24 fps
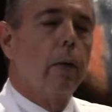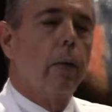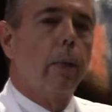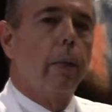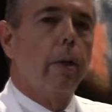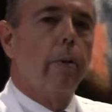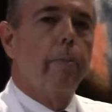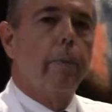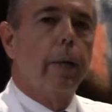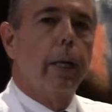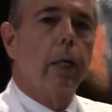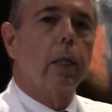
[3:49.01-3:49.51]

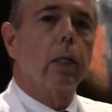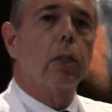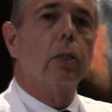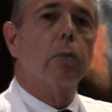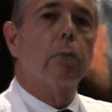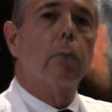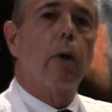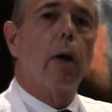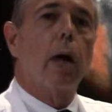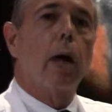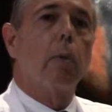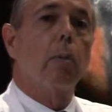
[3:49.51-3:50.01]
The
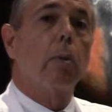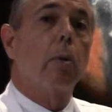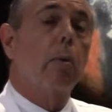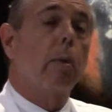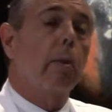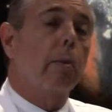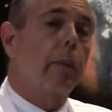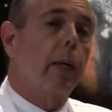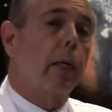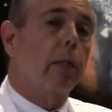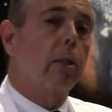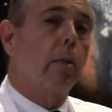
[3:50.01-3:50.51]
biggest problem
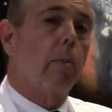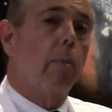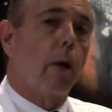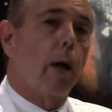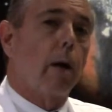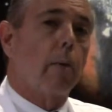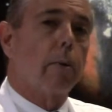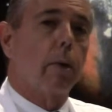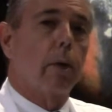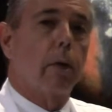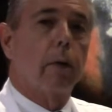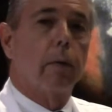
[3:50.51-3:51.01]
about the
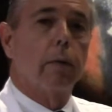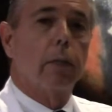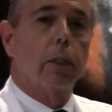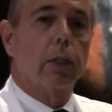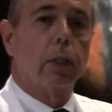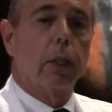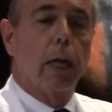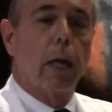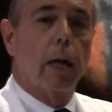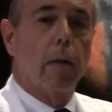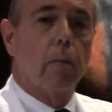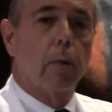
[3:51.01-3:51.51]
popularity of this
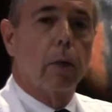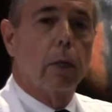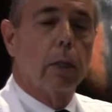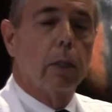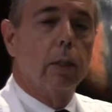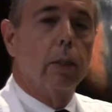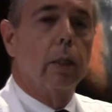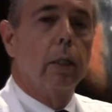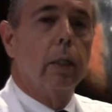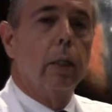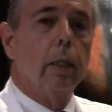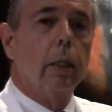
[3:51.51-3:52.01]
camera
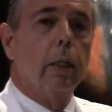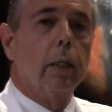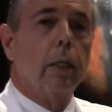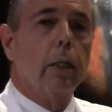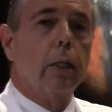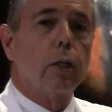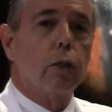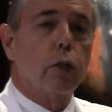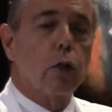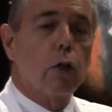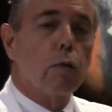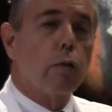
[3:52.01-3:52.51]
is
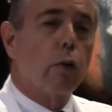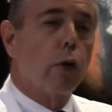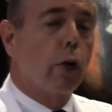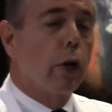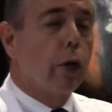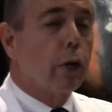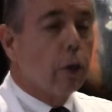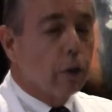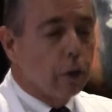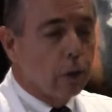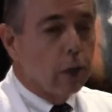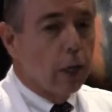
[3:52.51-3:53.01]
it's over
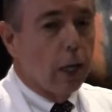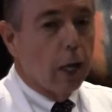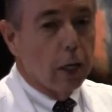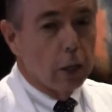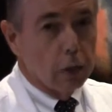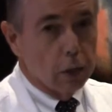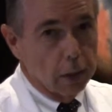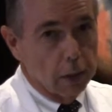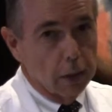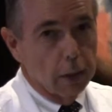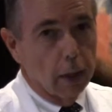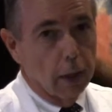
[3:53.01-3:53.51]

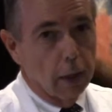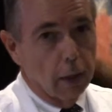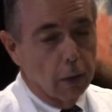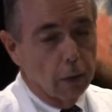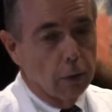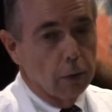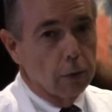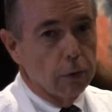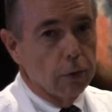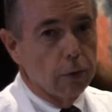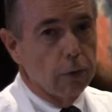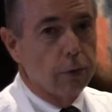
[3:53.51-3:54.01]

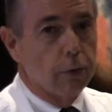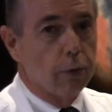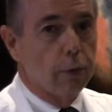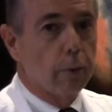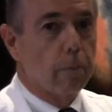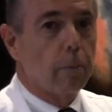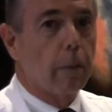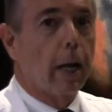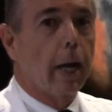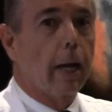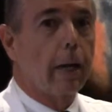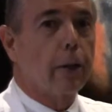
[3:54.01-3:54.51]
$100,000 to
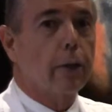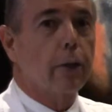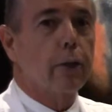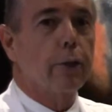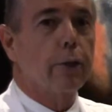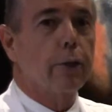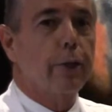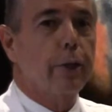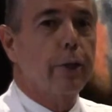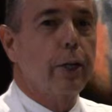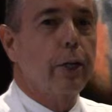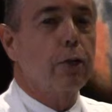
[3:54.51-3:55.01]
buy
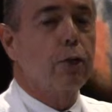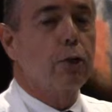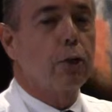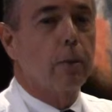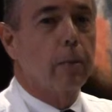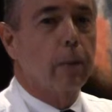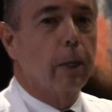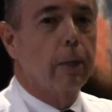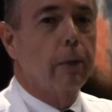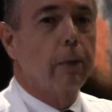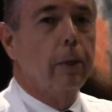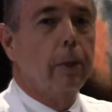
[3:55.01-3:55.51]
this
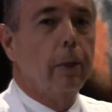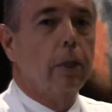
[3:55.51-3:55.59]
instrument.